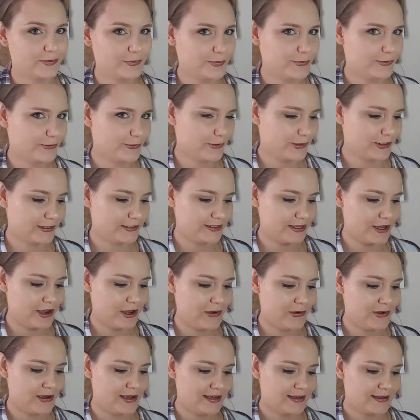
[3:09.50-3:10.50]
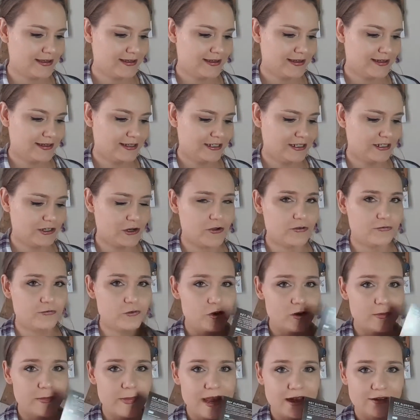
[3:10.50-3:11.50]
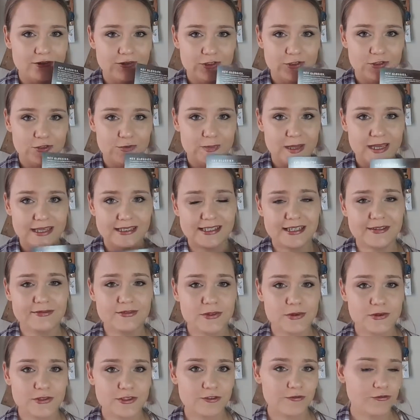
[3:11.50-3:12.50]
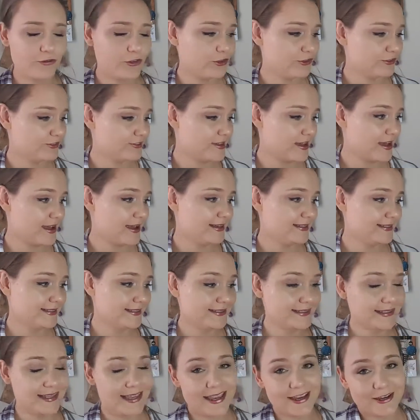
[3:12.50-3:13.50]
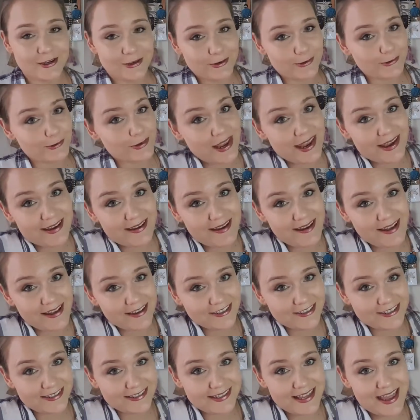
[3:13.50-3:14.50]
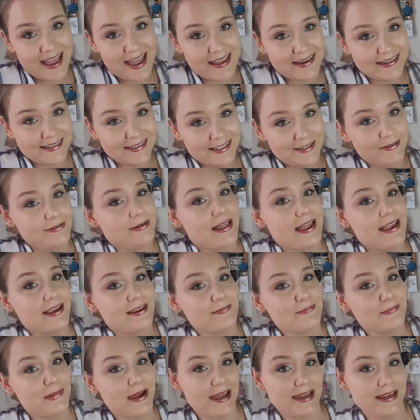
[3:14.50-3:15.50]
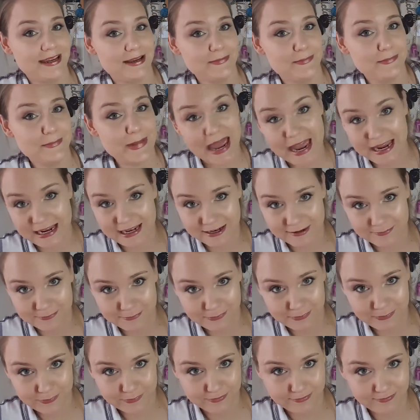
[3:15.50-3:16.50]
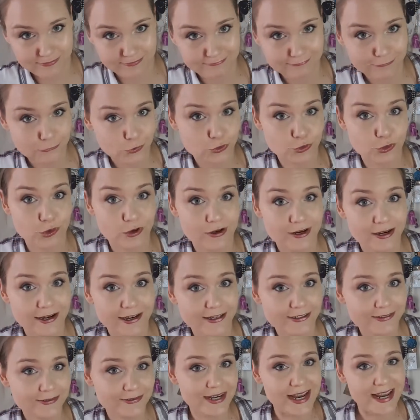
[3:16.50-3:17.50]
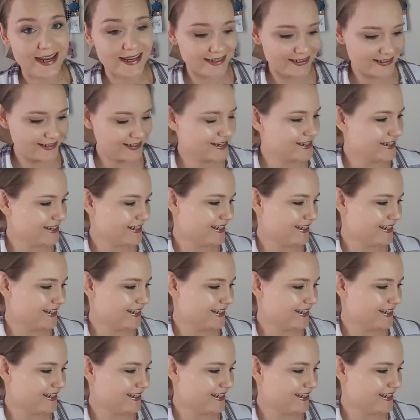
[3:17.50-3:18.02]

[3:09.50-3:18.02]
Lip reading: before. So, you know, a £4 toothpaste, even though it's full size, it's like, great, I'll just add it to like my backup drawer, right?